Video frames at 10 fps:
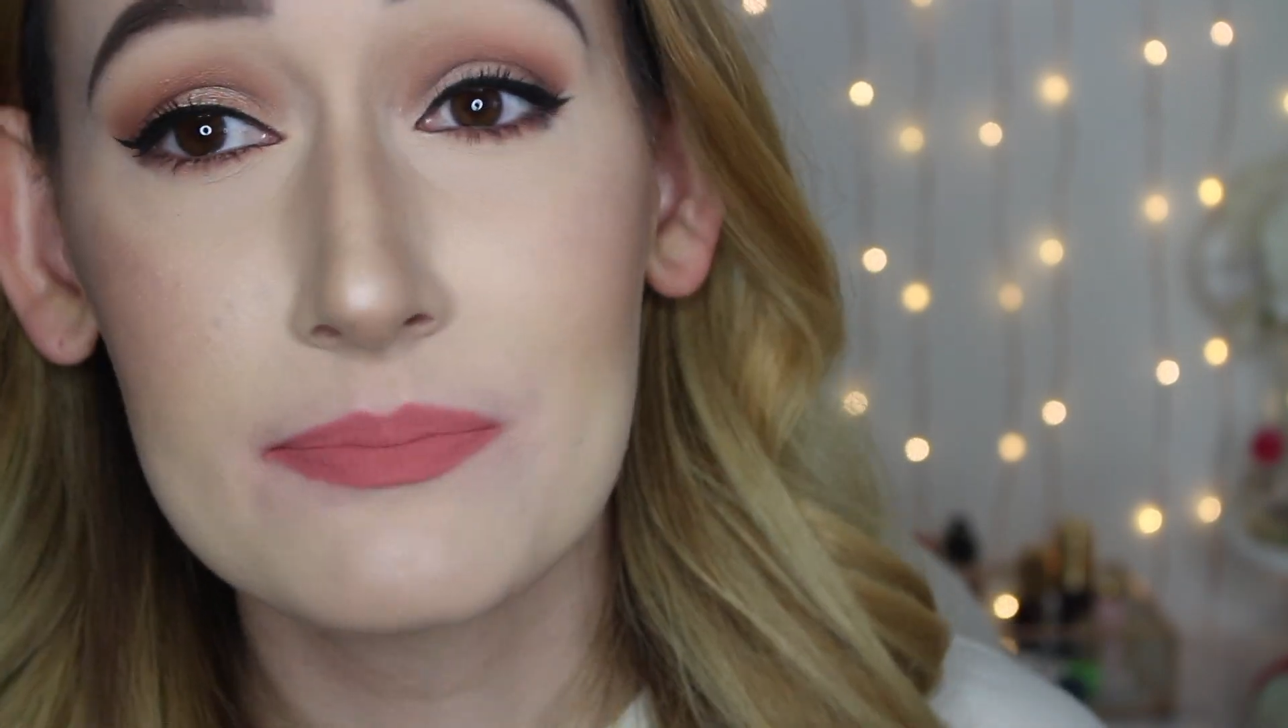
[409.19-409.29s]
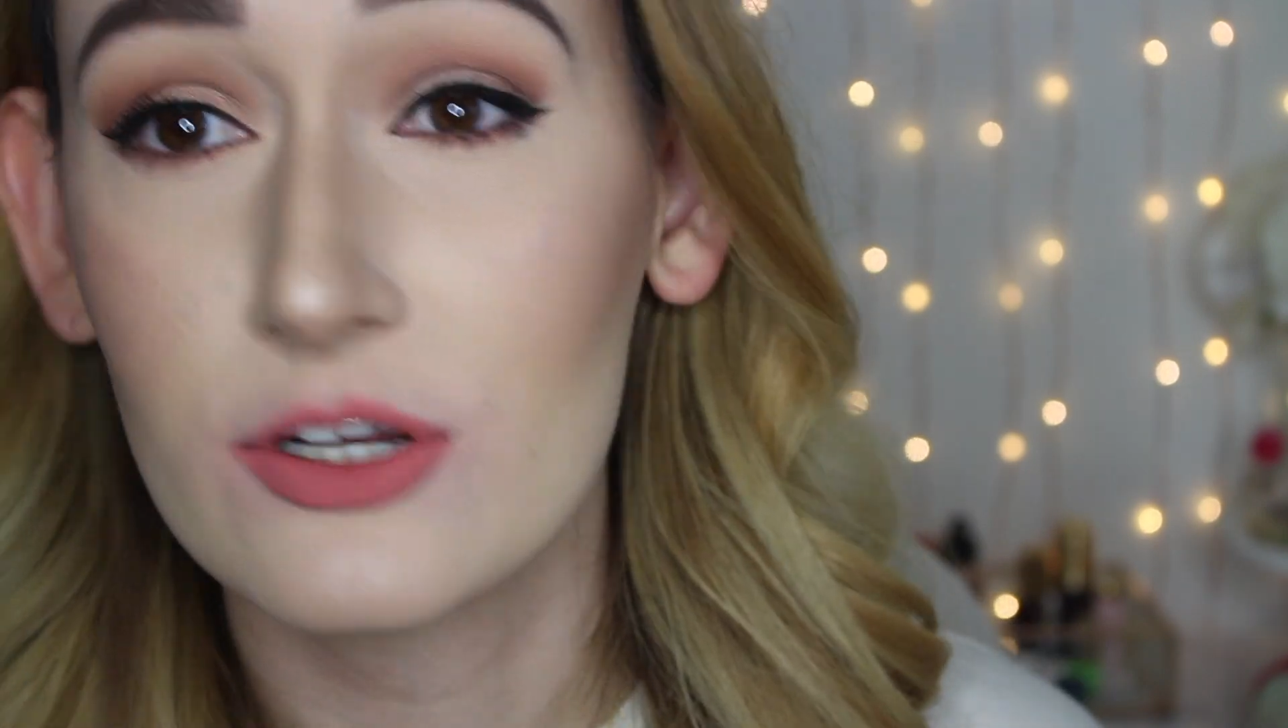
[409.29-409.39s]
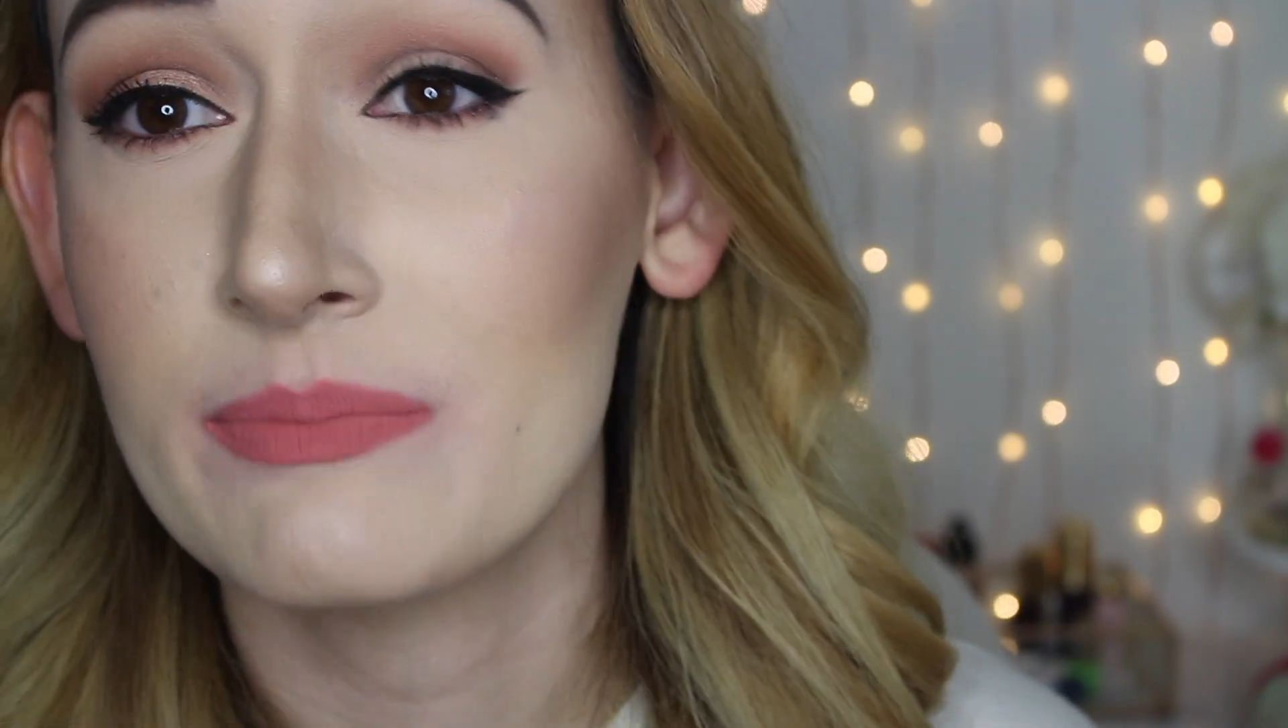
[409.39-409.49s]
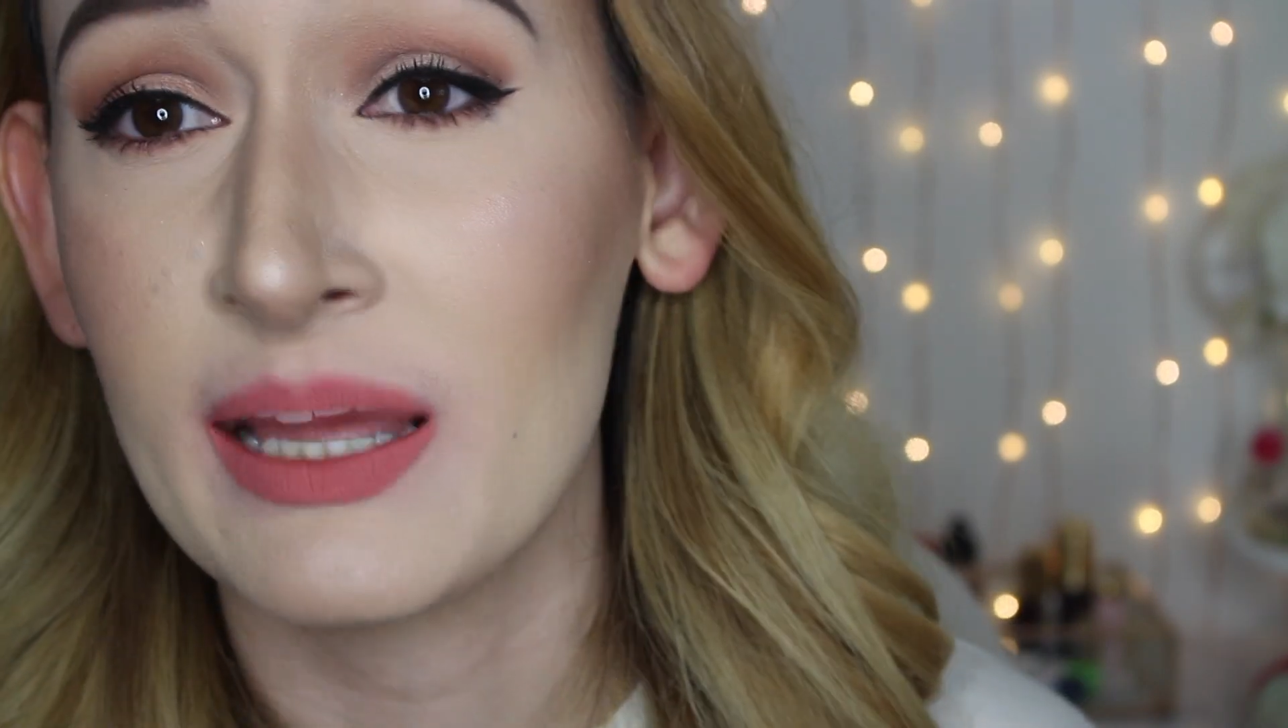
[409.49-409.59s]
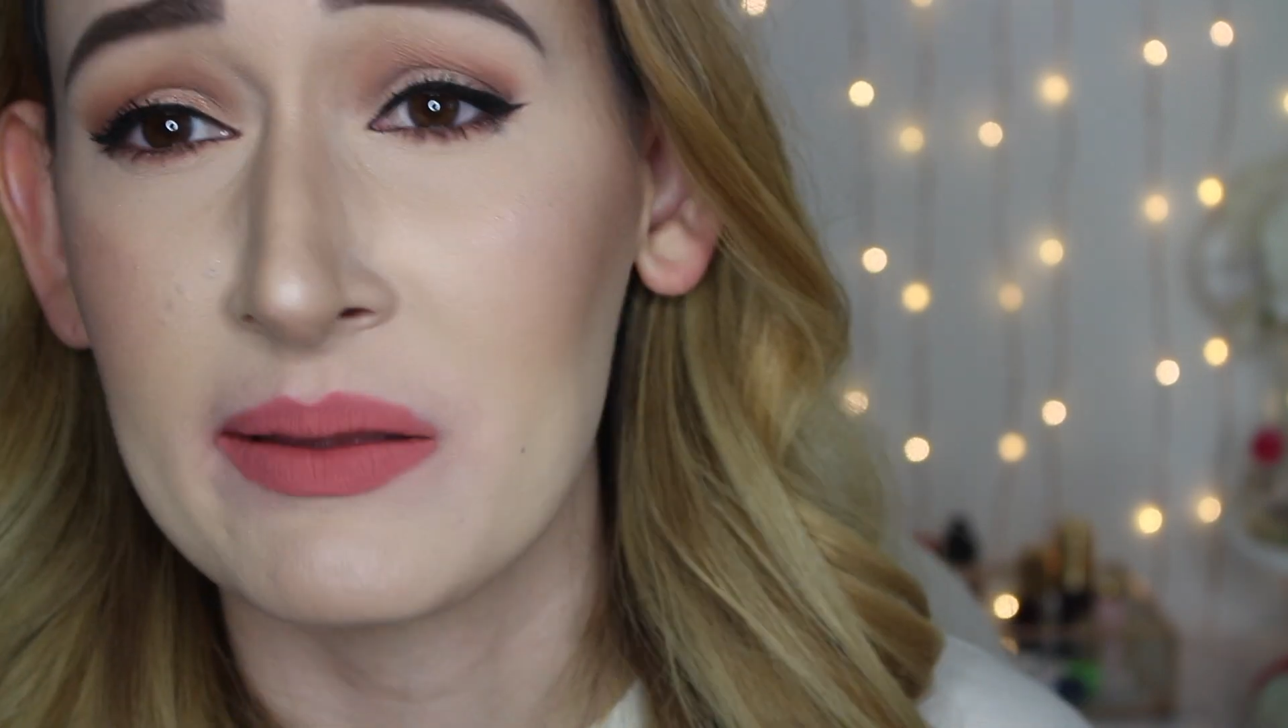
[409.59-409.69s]

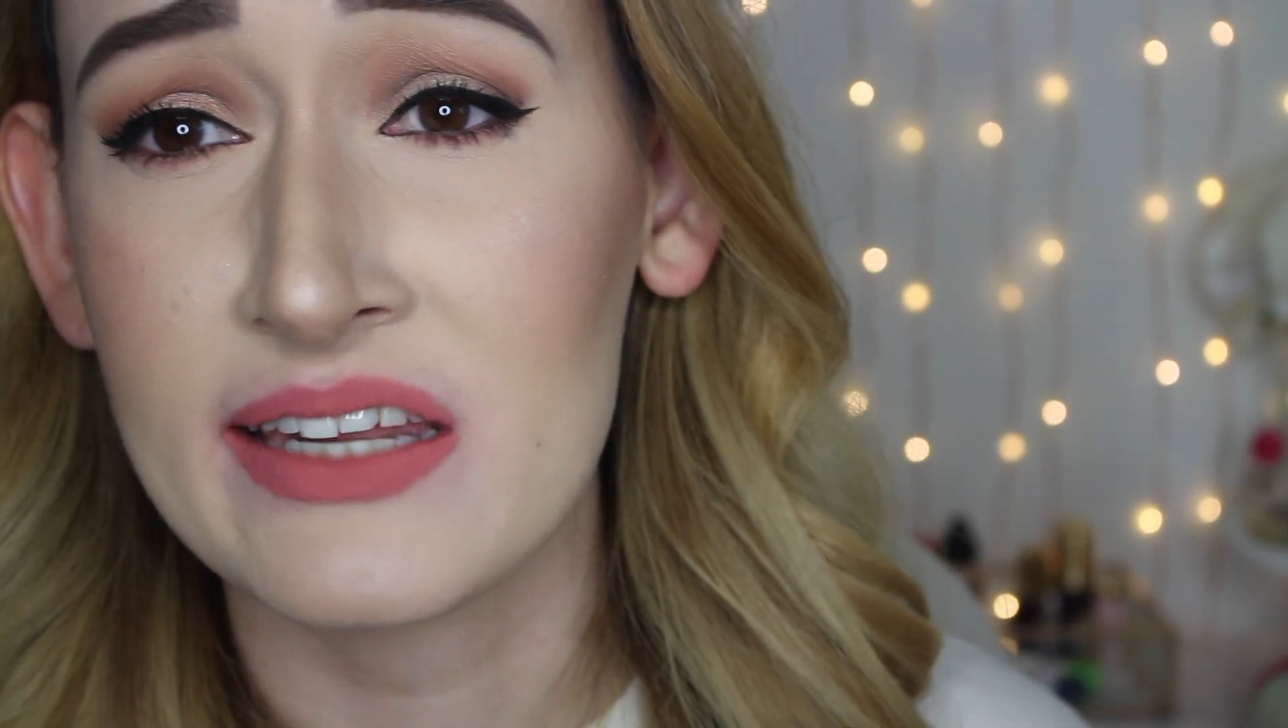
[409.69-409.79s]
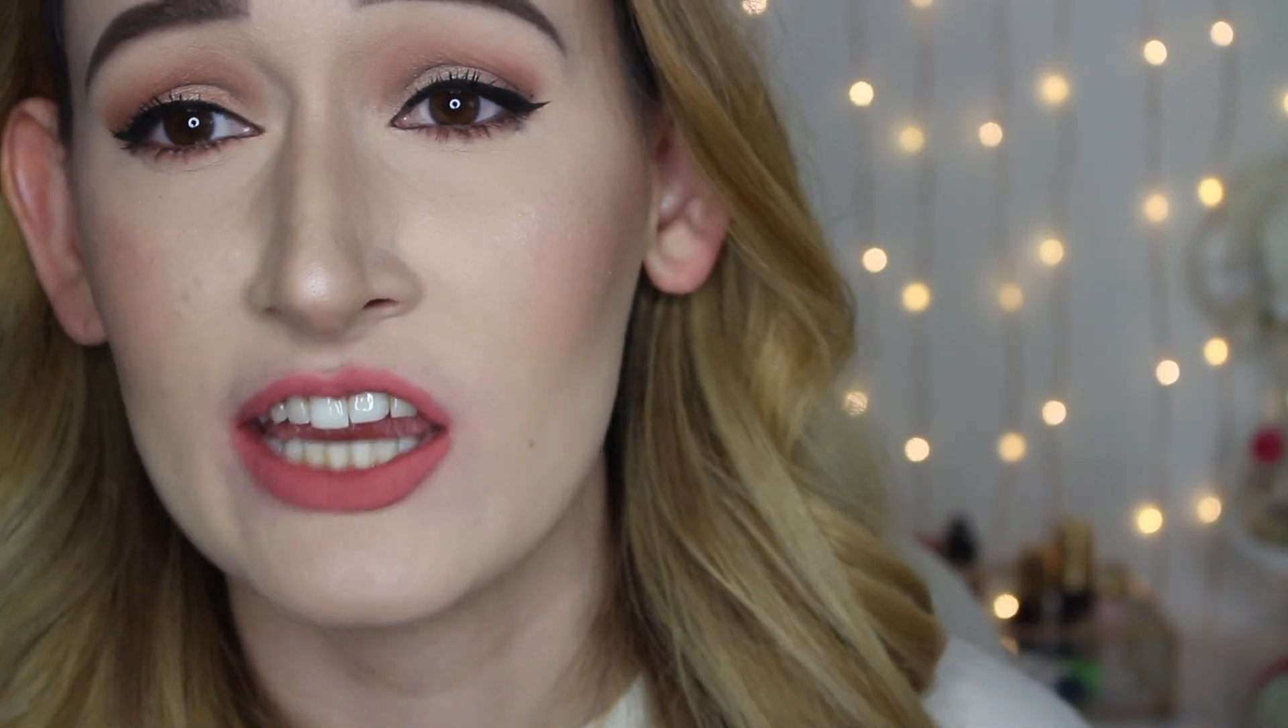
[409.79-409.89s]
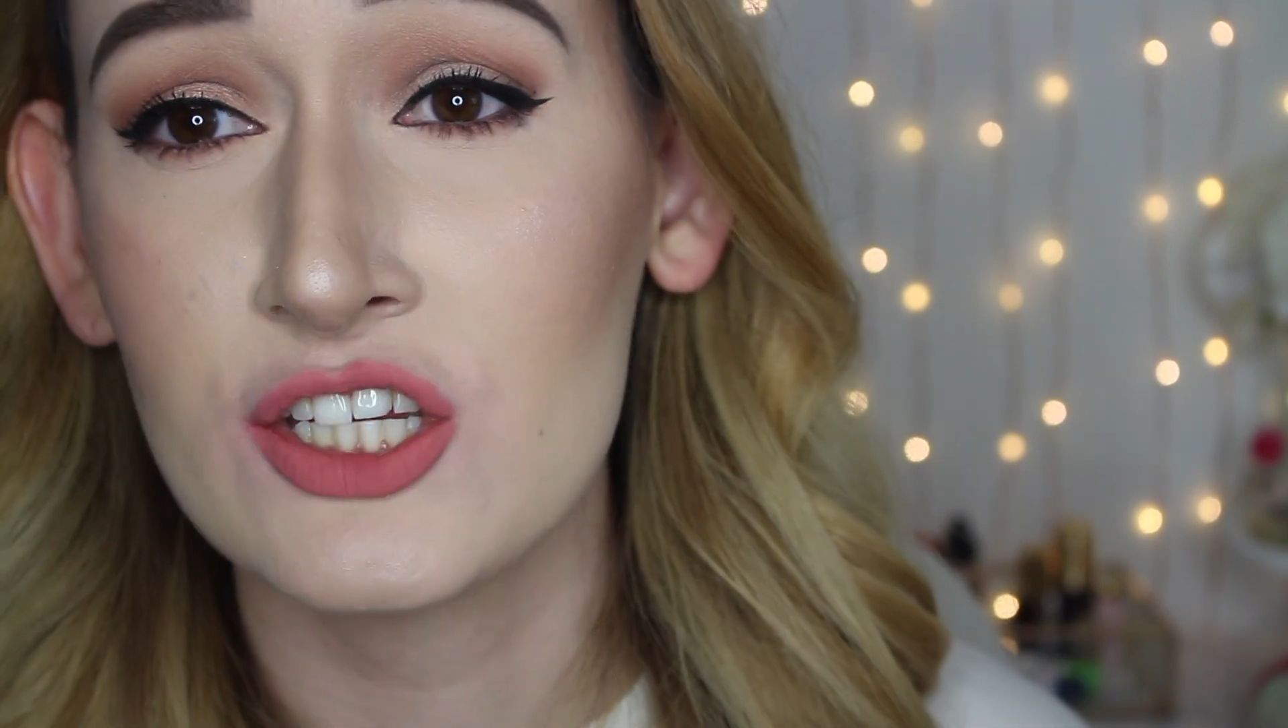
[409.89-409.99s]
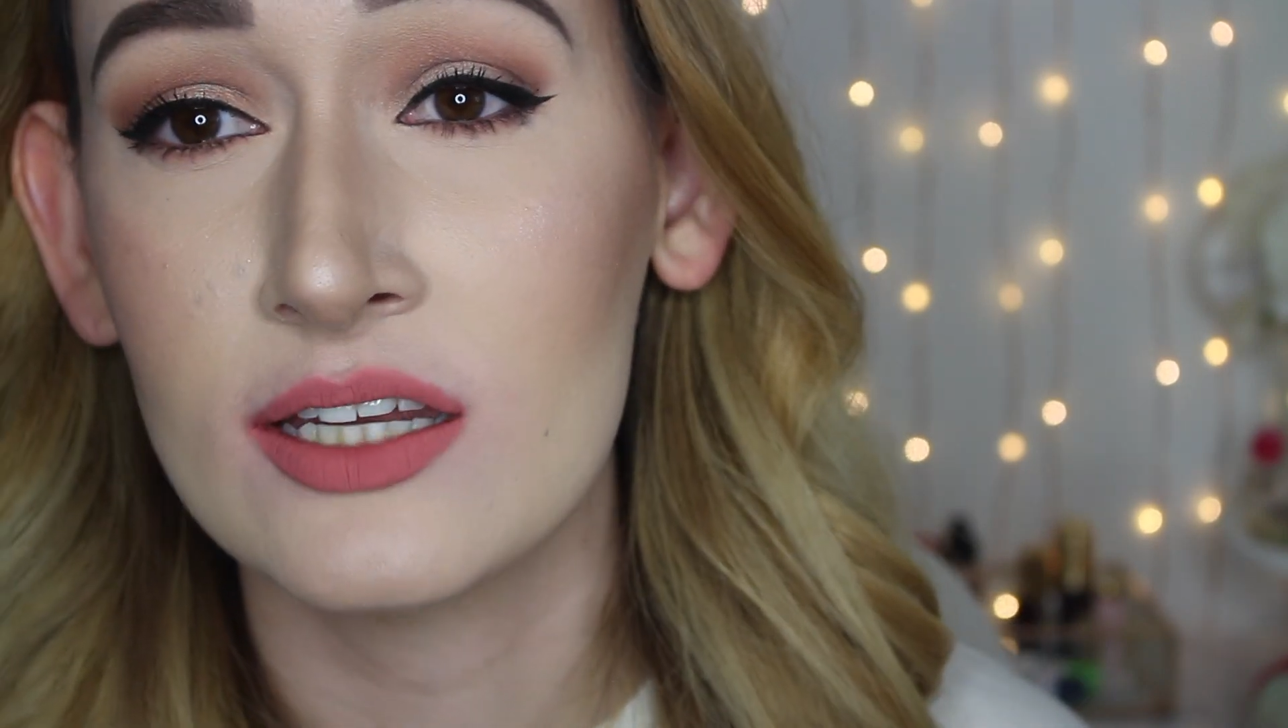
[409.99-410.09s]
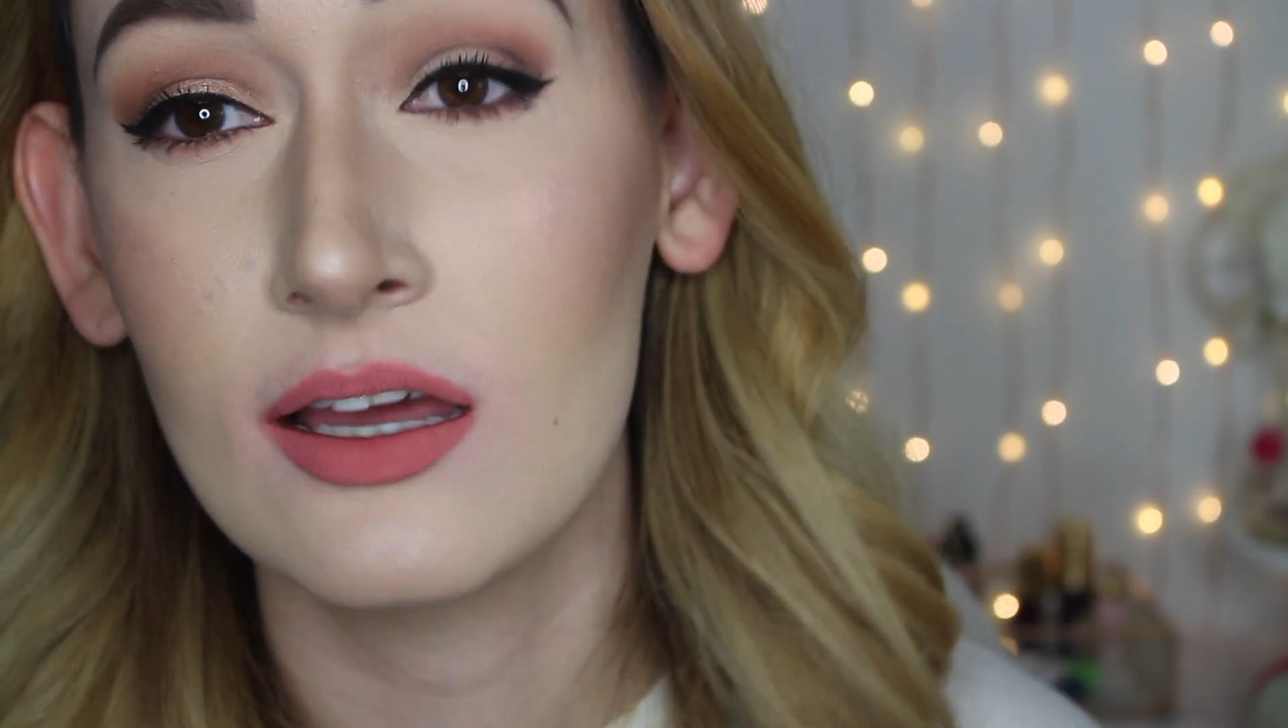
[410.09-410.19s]
good pigmentation.